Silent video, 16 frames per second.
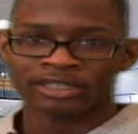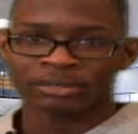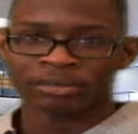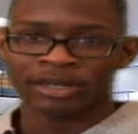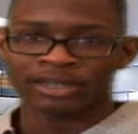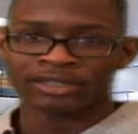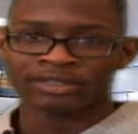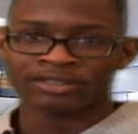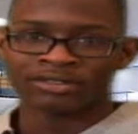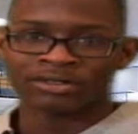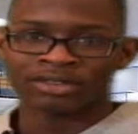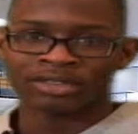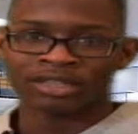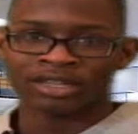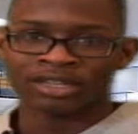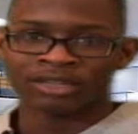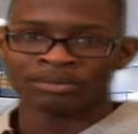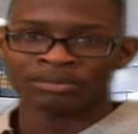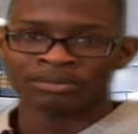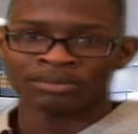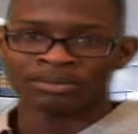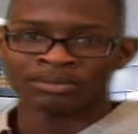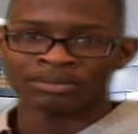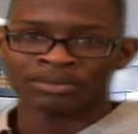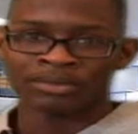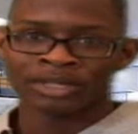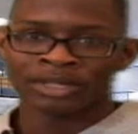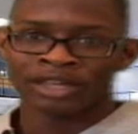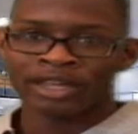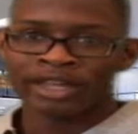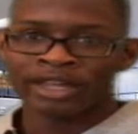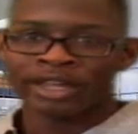it to practice on time.
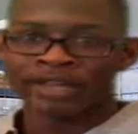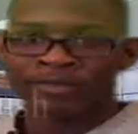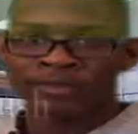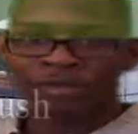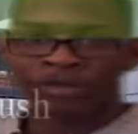If